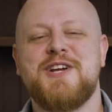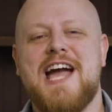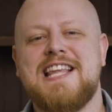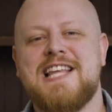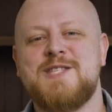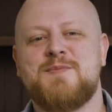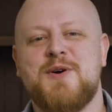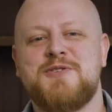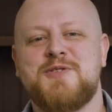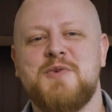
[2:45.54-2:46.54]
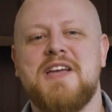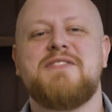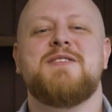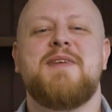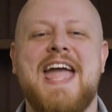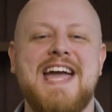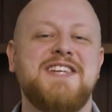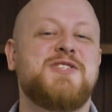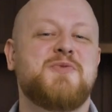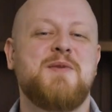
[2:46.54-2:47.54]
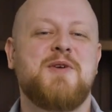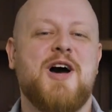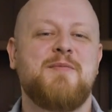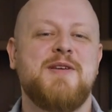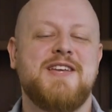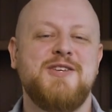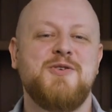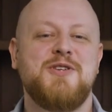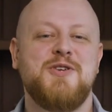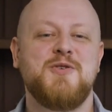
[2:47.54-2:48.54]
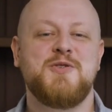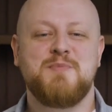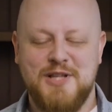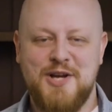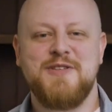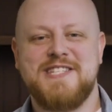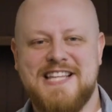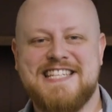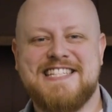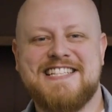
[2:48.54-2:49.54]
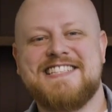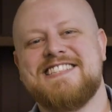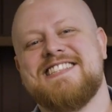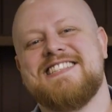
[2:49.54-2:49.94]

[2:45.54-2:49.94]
for your guidelines post, we have some handy swipe copy that you can use below this lesson.